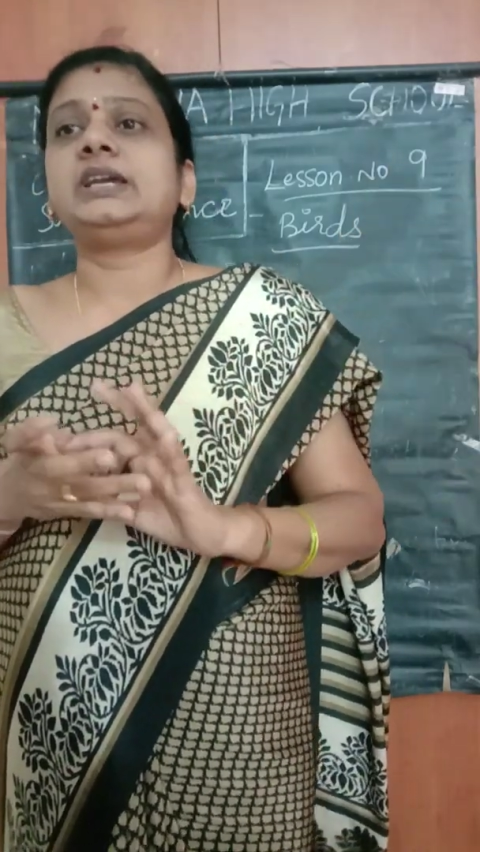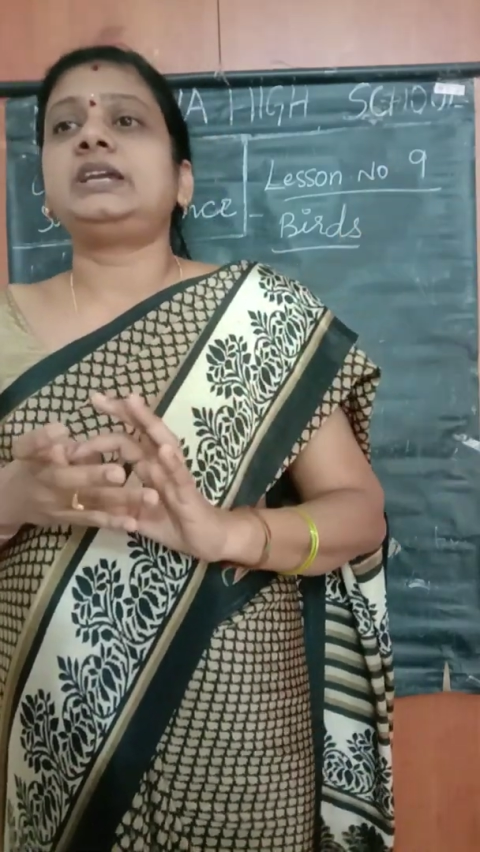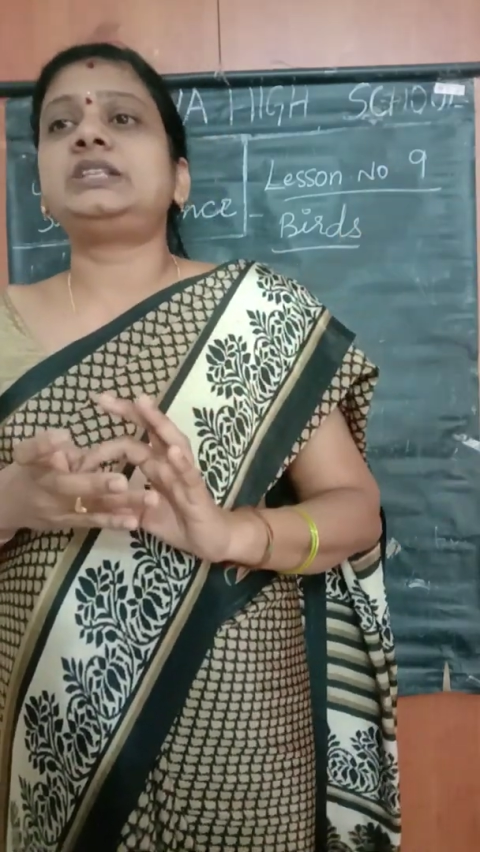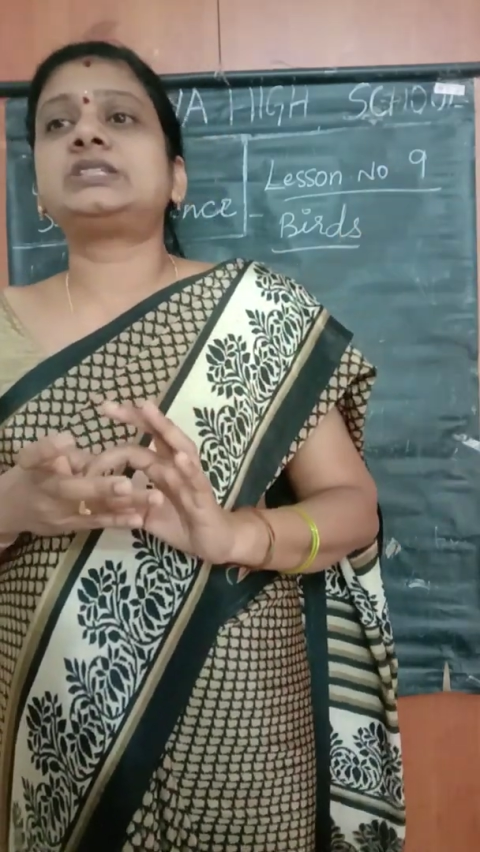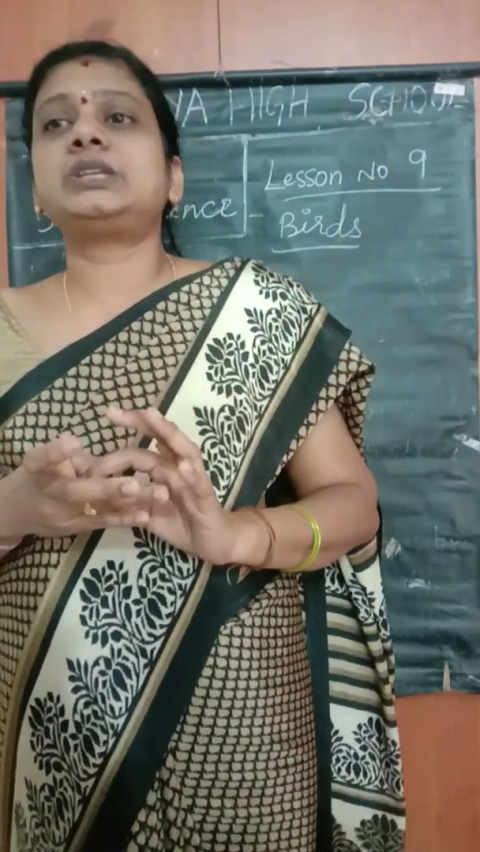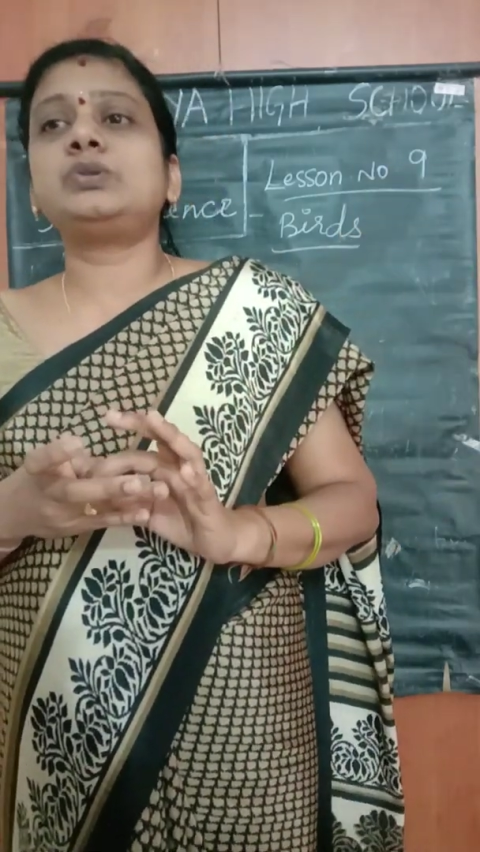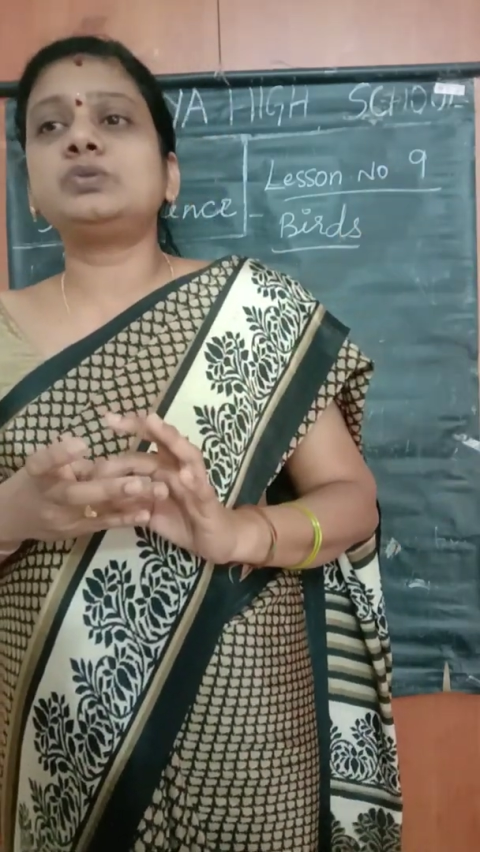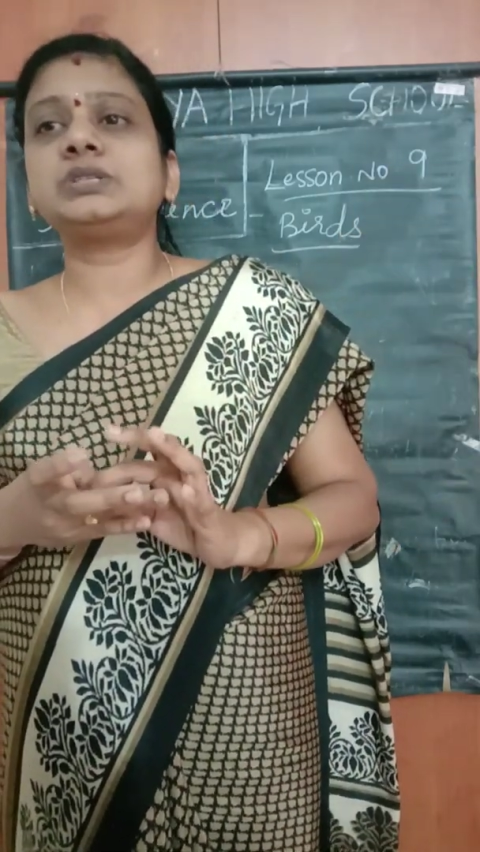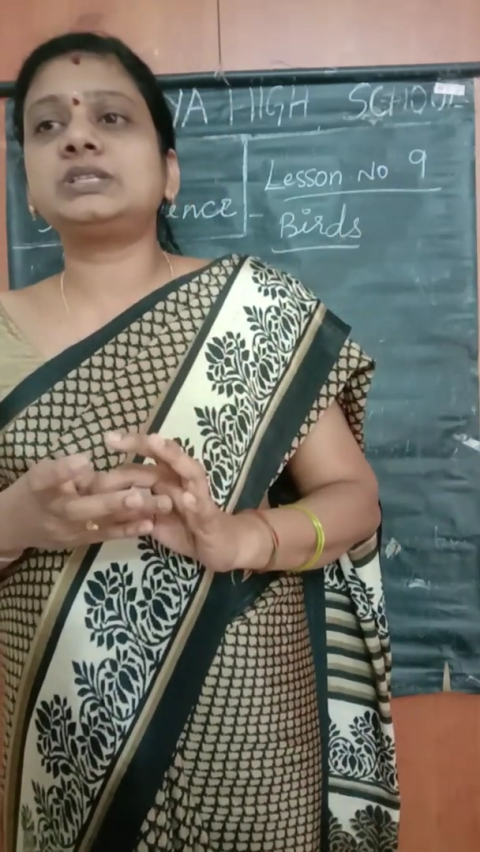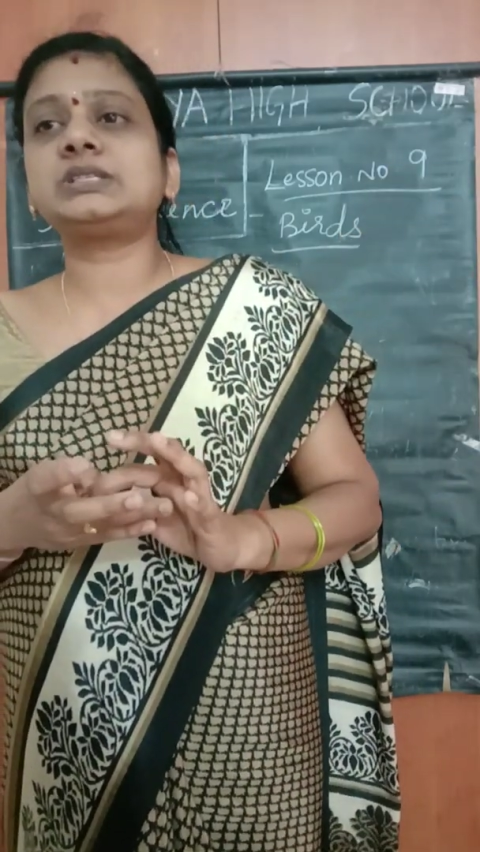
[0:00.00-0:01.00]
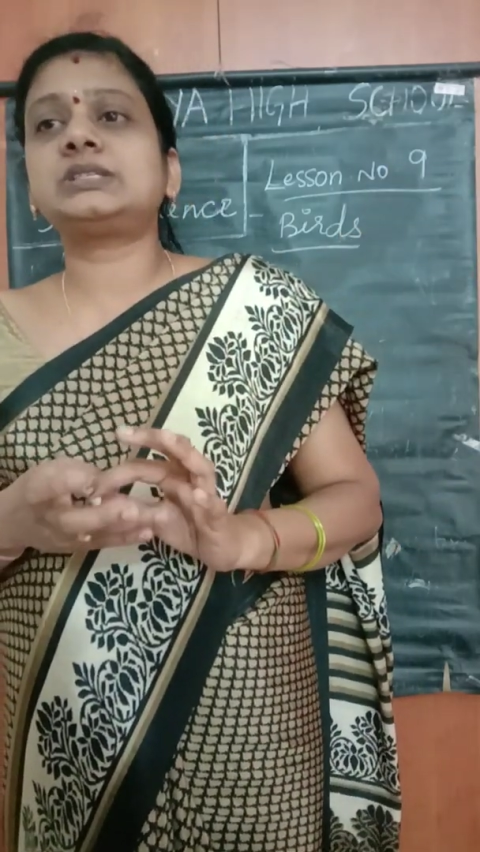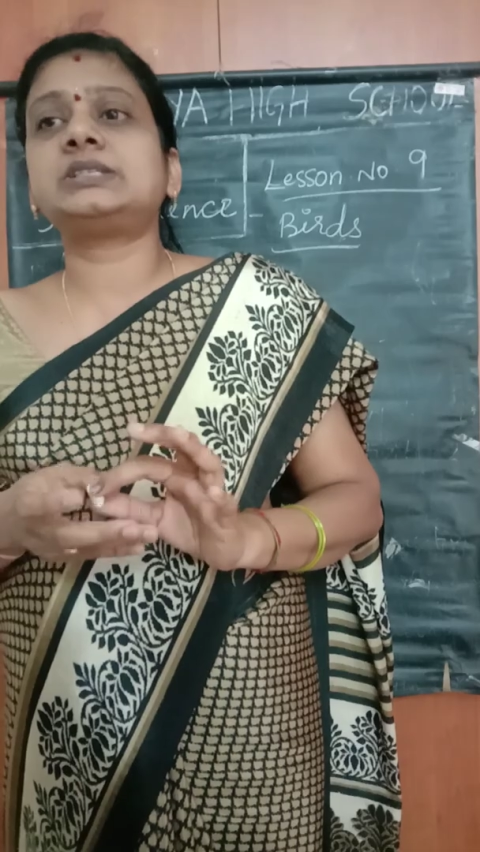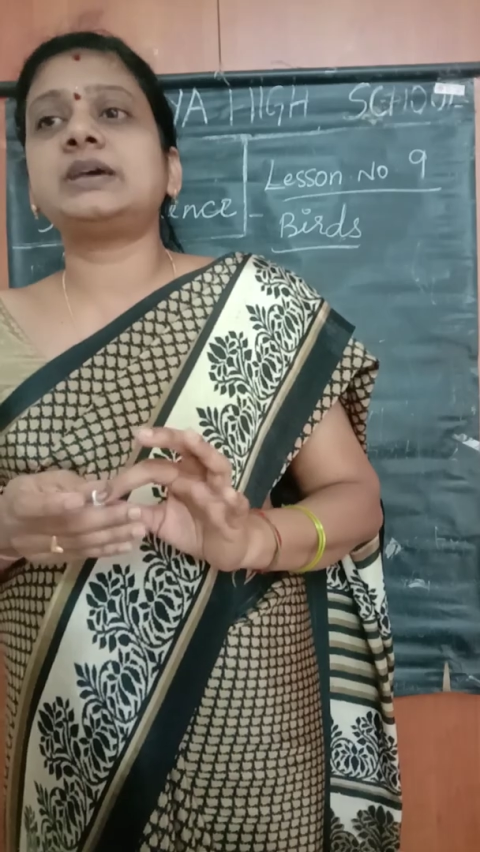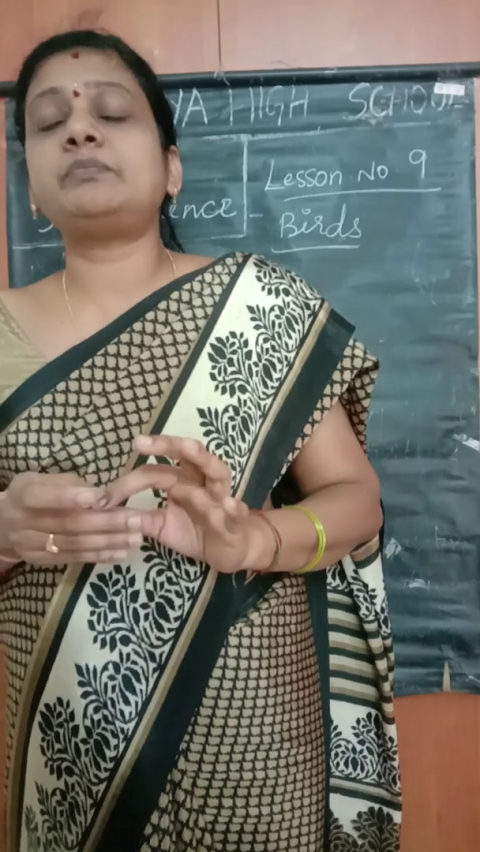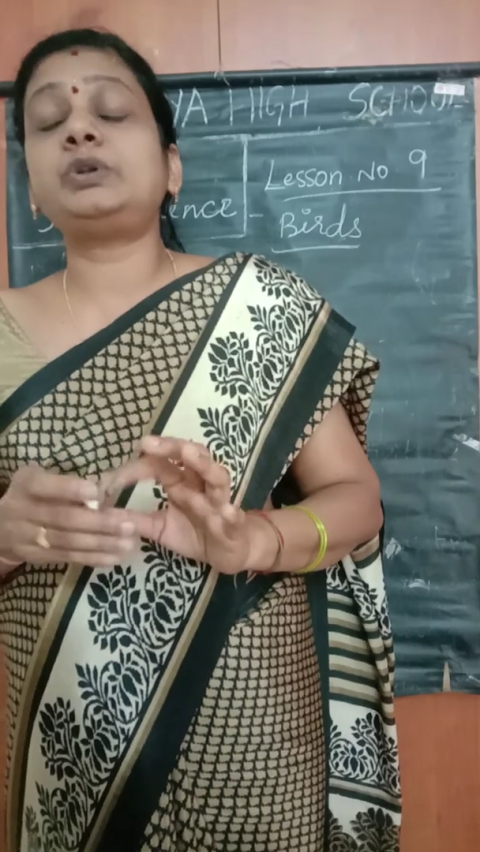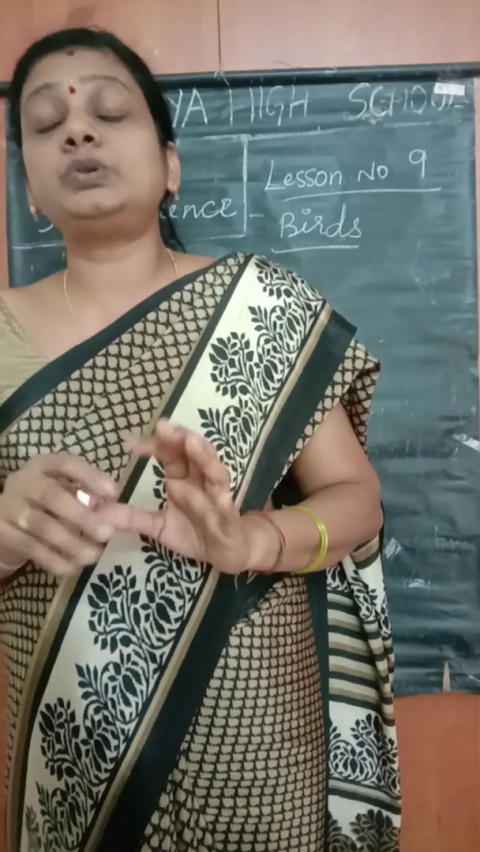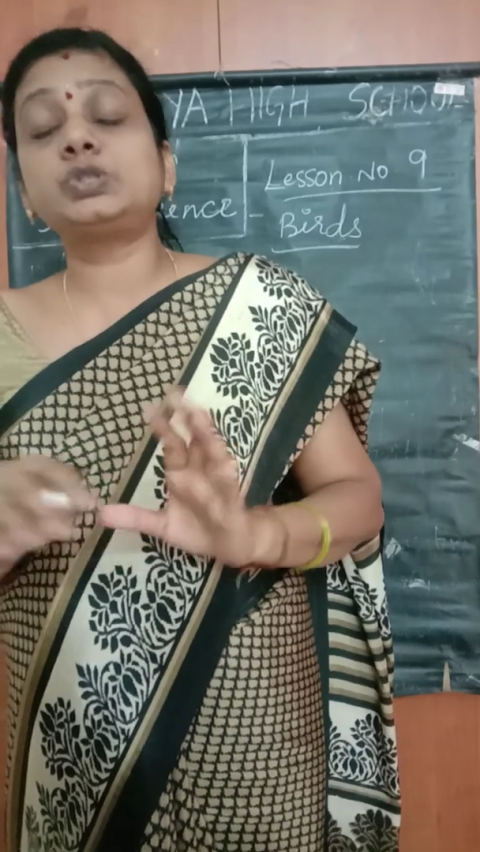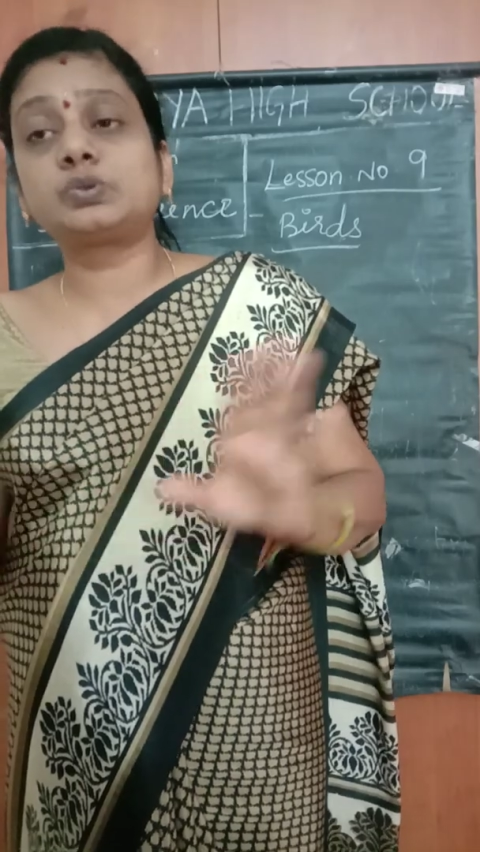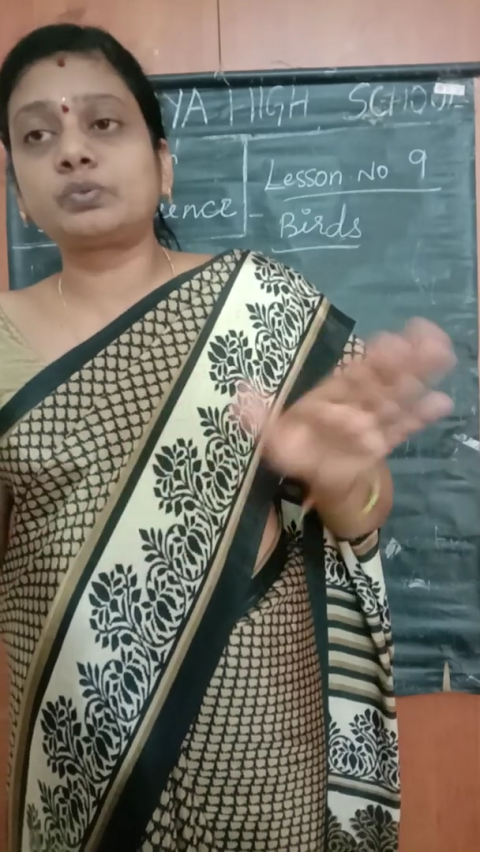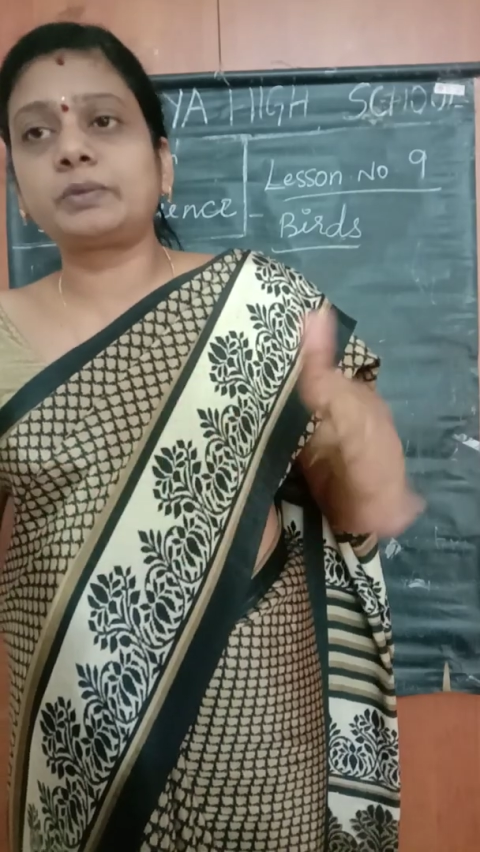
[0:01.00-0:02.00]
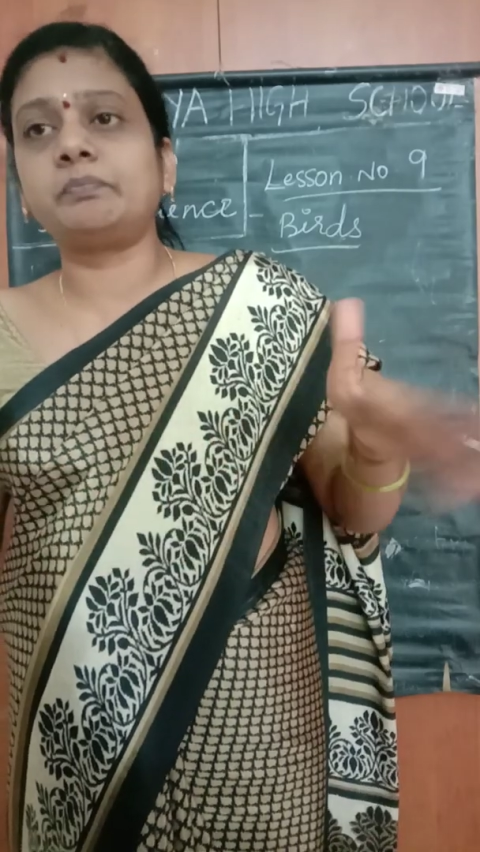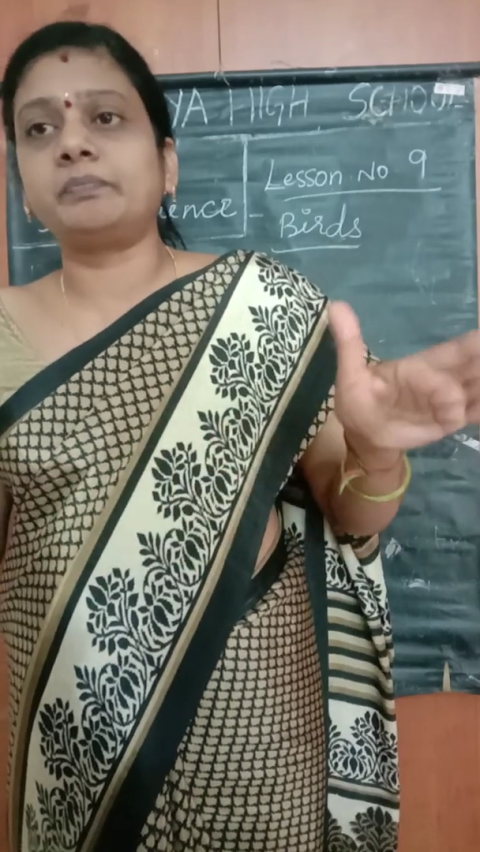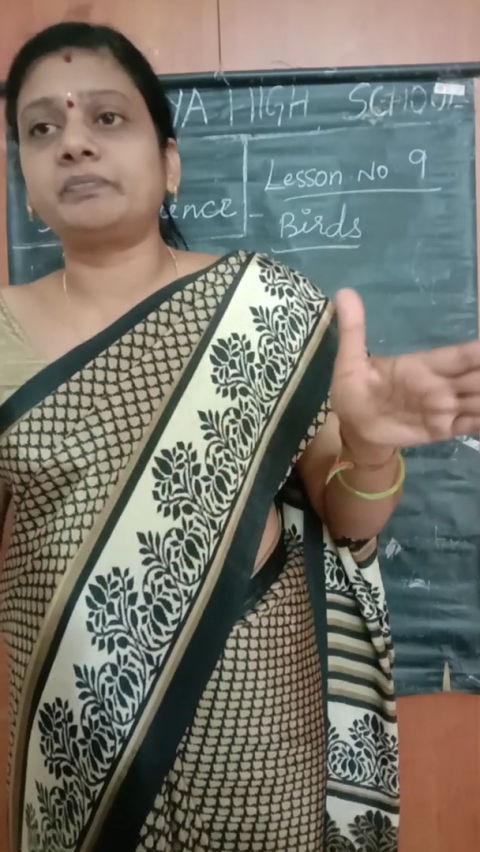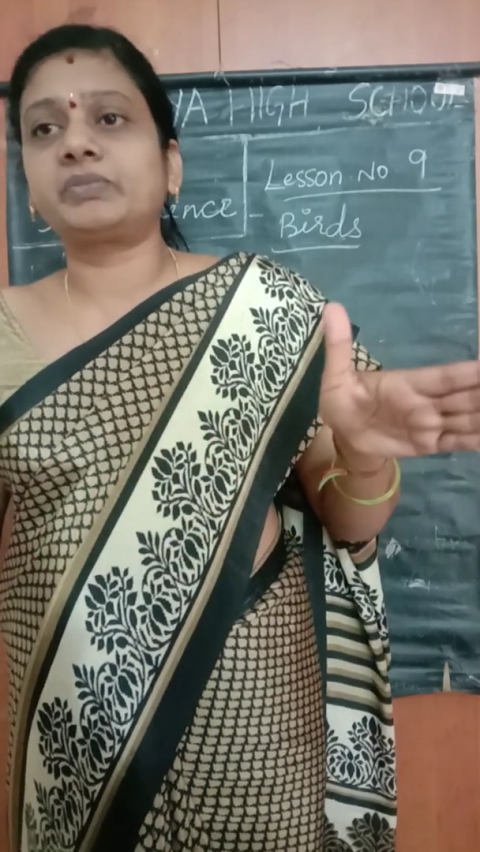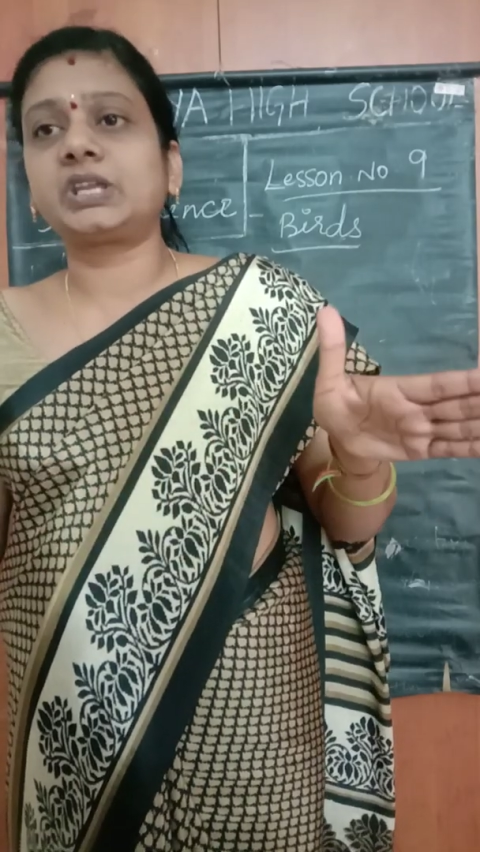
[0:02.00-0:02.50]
It uses them to swim.